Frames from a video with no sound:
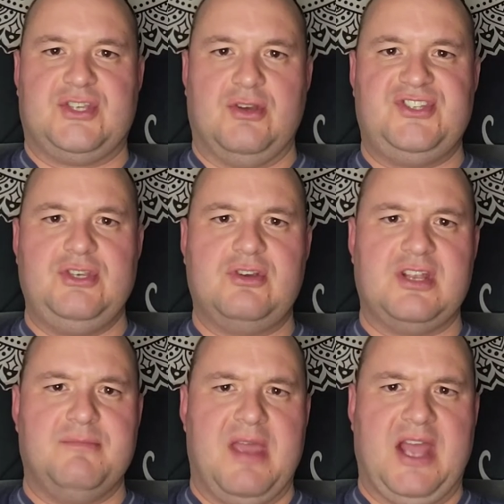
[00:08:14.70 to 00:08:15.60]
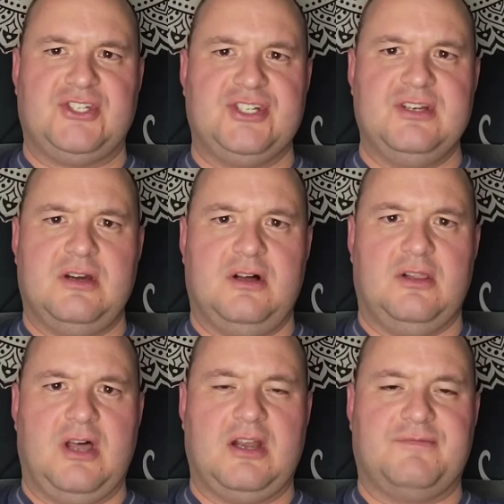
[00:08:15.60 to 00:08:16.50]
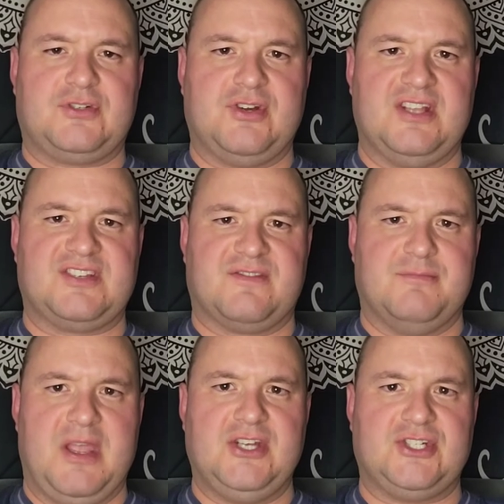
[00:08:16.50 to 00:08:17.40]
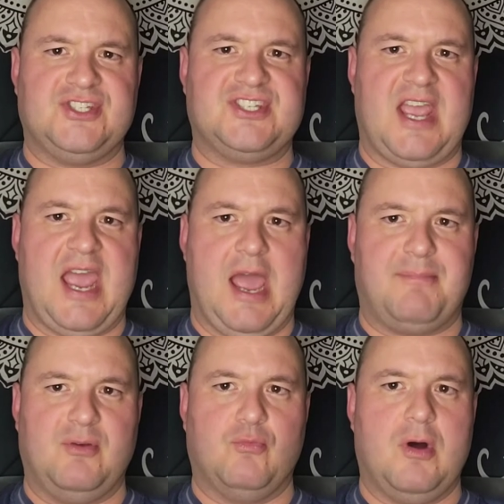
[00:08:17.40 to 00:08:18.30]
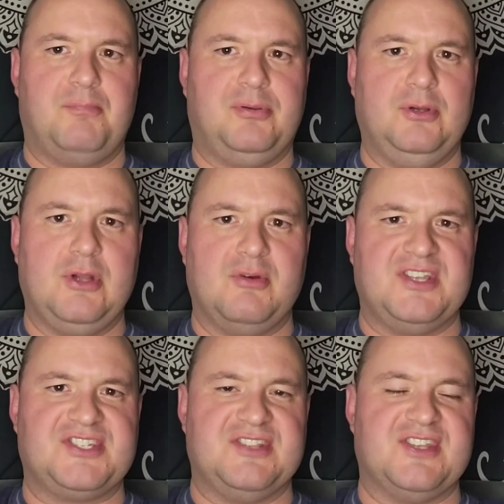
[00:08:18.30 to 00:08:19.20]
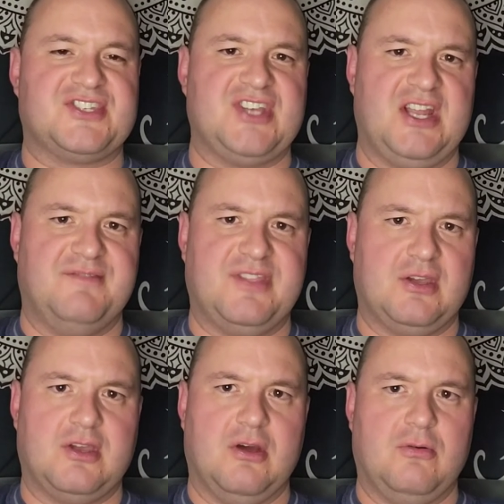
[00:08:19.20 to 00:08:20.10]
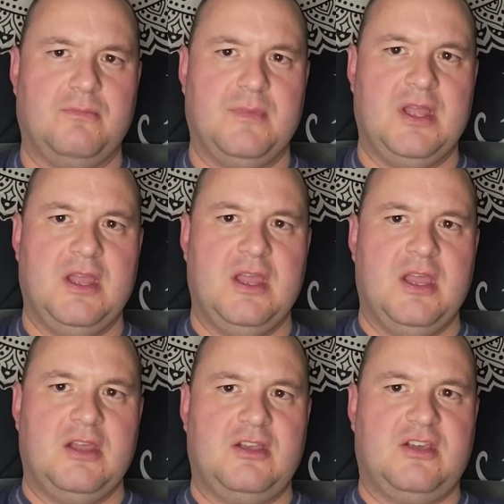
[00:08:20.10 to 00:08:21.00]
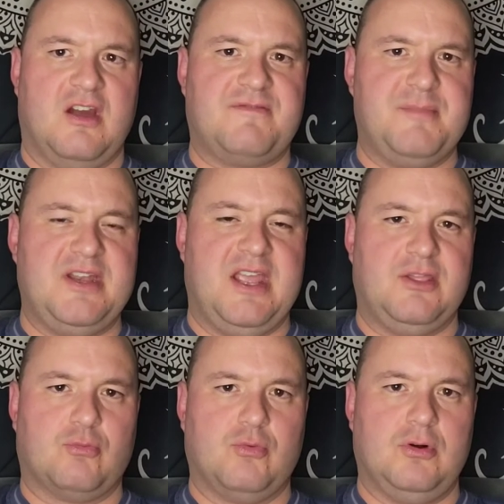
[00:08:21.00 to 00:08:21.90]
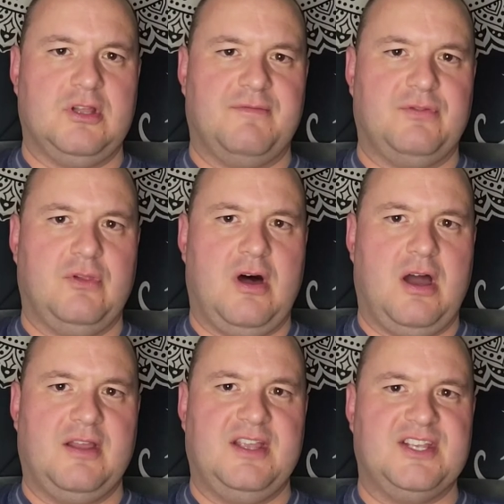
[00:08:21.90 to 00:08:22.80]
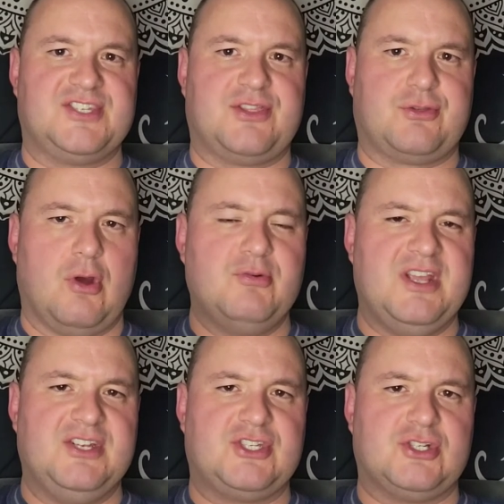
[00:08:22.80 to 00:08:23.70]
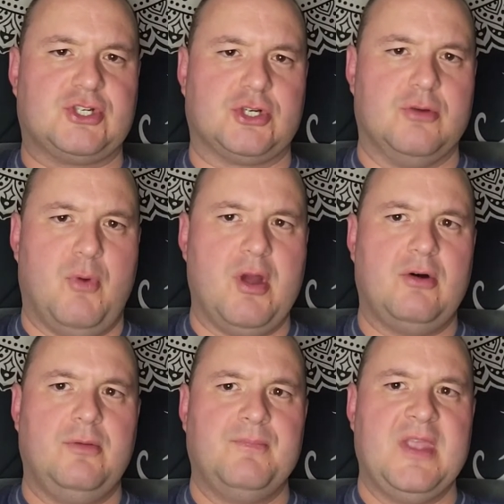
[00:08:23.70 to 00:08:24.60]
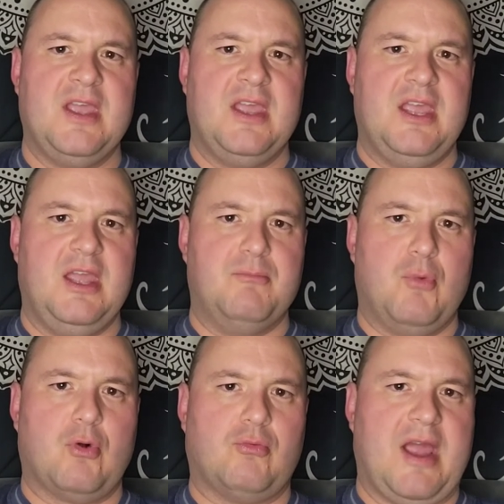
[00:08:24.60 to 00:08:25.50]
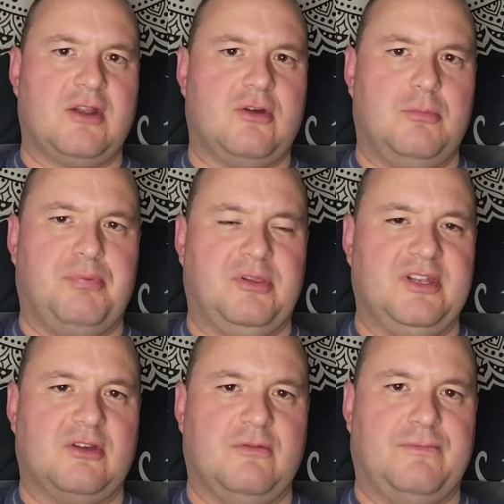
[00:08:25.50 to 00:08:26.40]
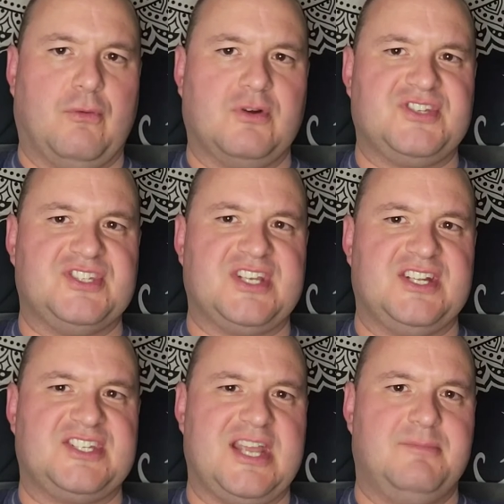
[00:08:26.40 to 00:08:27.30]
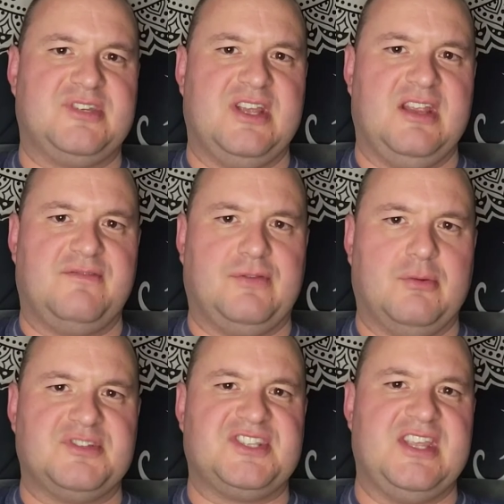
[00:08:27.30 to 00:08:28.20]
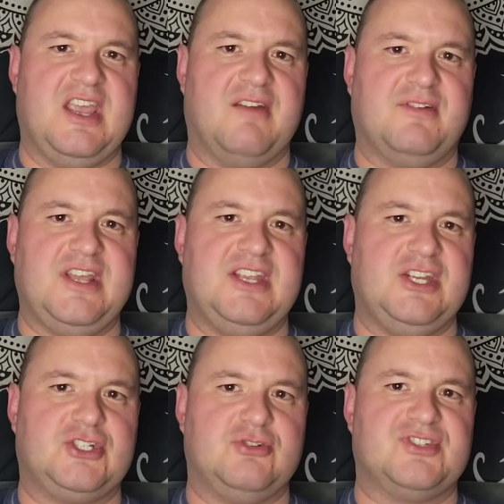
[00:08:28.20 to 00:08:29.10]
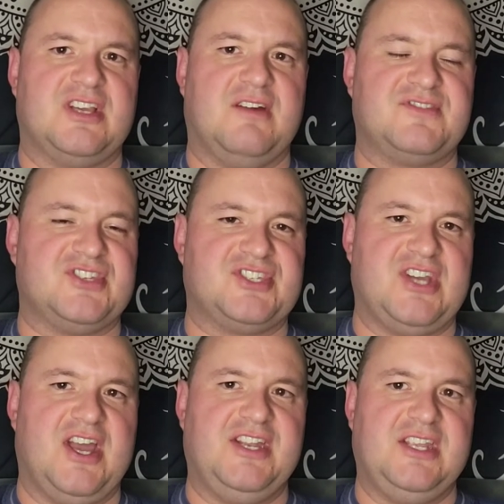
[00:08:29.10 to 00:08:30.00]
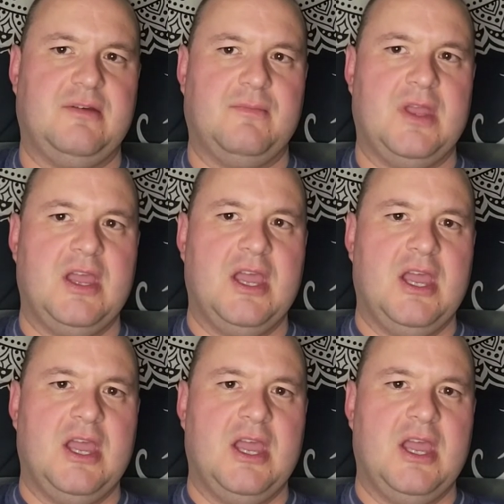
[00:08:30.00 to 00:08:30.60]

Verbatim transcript: So, as you can imagine, a lot of transformations happen while Pluto is in the sign of the goat. Government and the rule of law is thrown into turmoil, and more radical political forces attempt to influence the everyday issues of society.